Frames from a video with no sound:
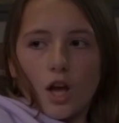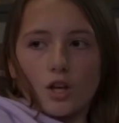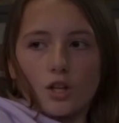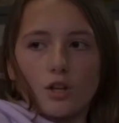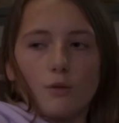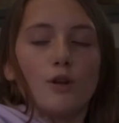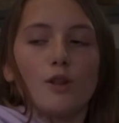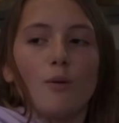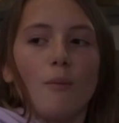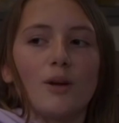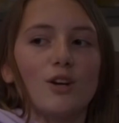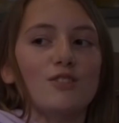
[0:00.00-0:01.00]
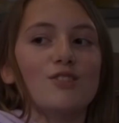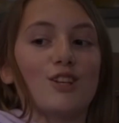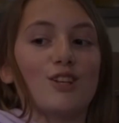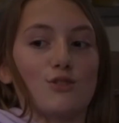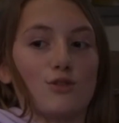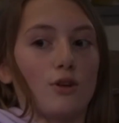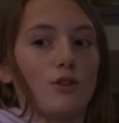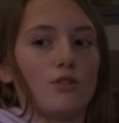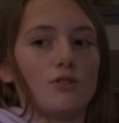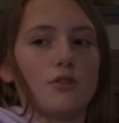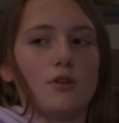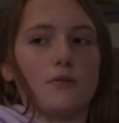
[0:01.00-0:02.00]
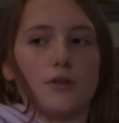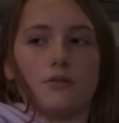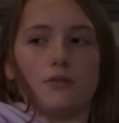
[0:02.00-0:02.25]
You only want me gone so you can snog on the sofa.